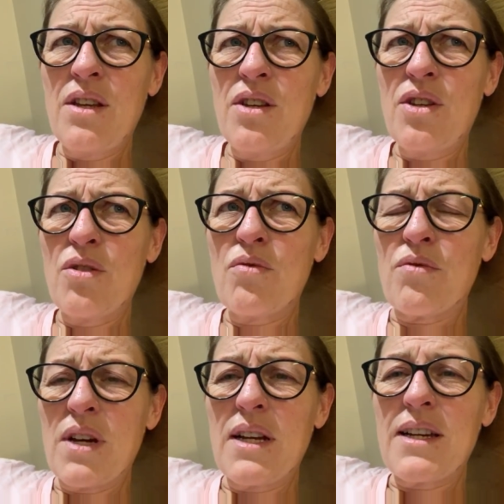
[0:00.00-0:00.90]
you
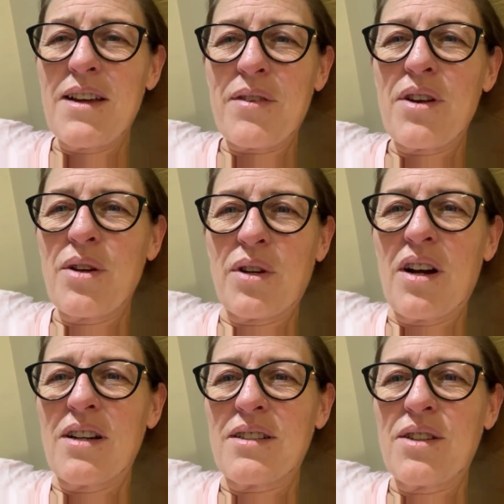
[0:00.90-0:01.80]
really never know,
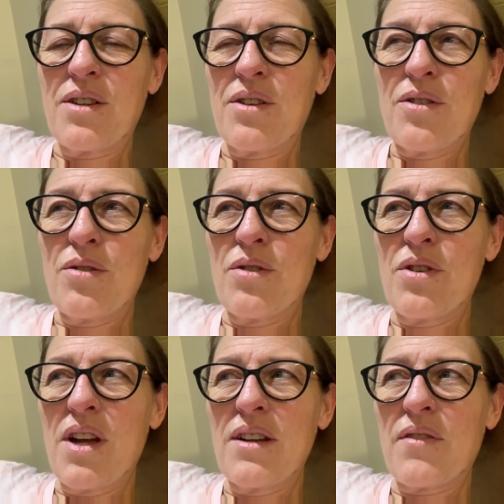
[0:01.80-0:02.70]
guys, do you?
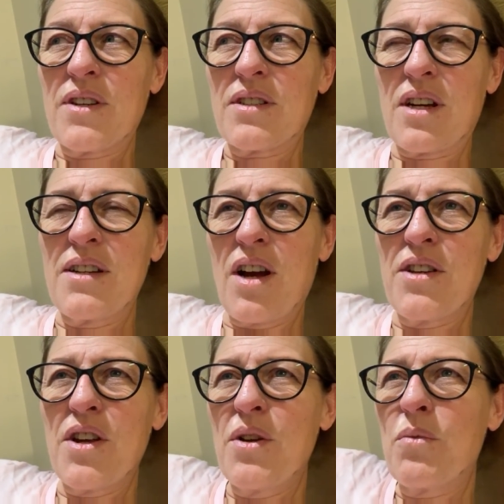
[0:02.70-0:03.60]
None of us. I
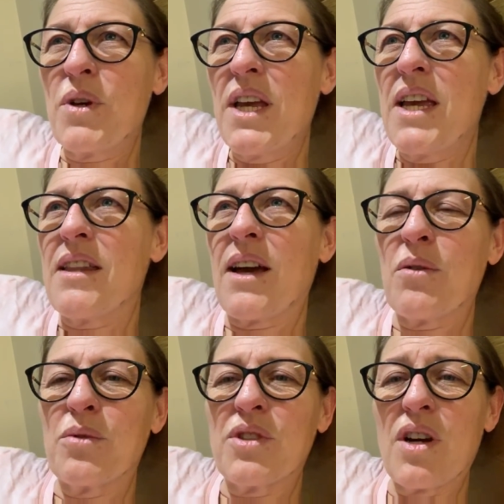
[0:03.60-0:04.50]
know we hear that
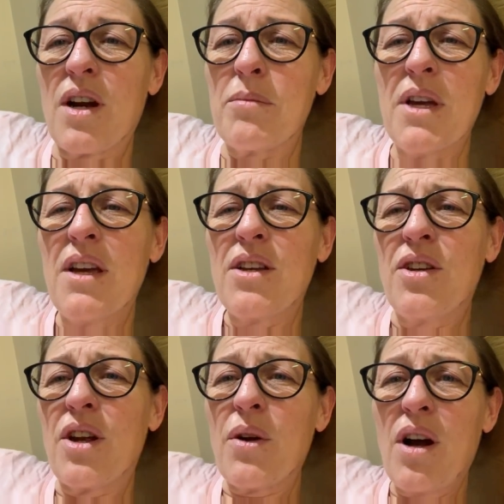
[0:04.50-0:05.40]
all the time,
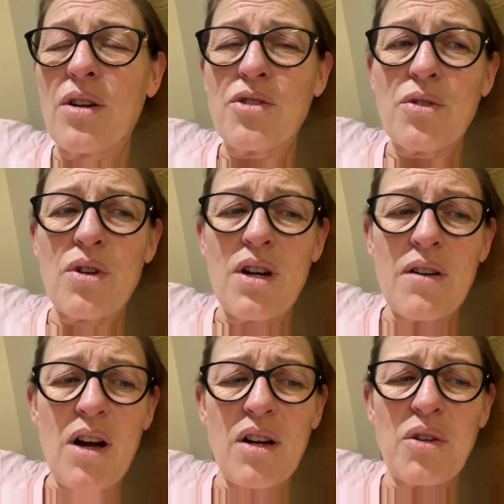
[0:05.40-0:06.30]
you know, hug your
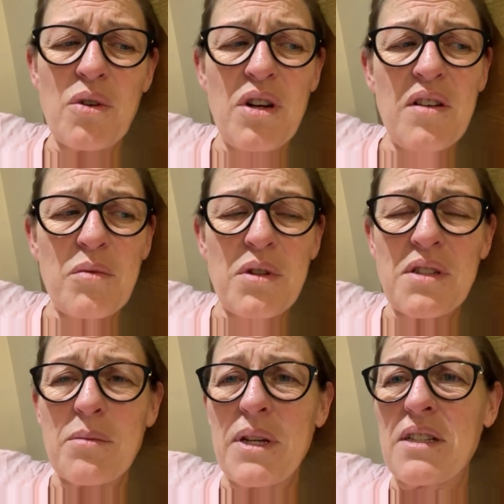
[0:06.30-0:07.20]
loved
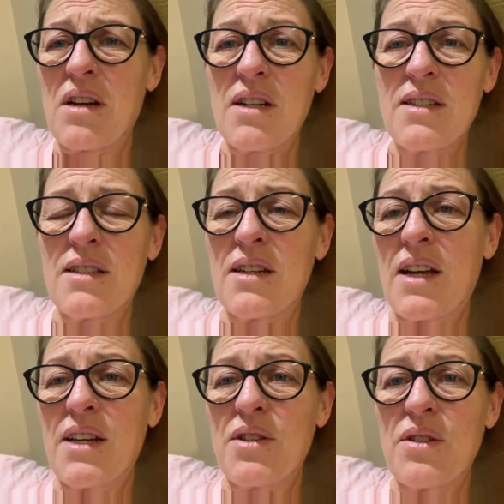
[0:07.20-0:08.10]
ones a bit tighter
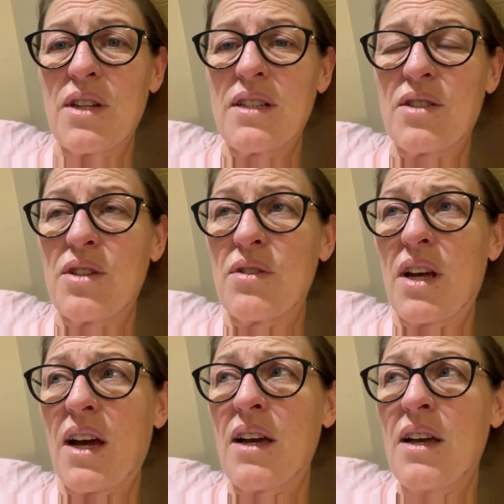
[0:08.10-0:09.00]
today, do this, do
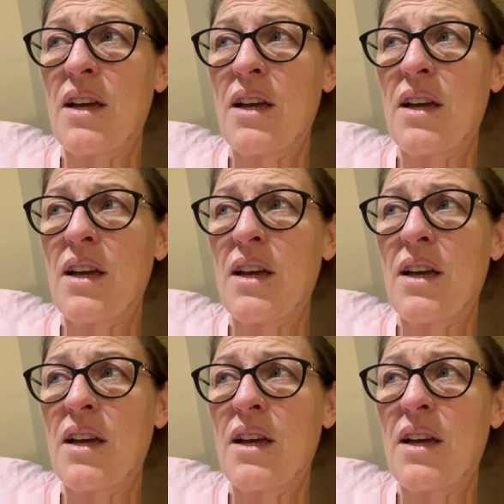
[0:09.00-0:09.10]
that.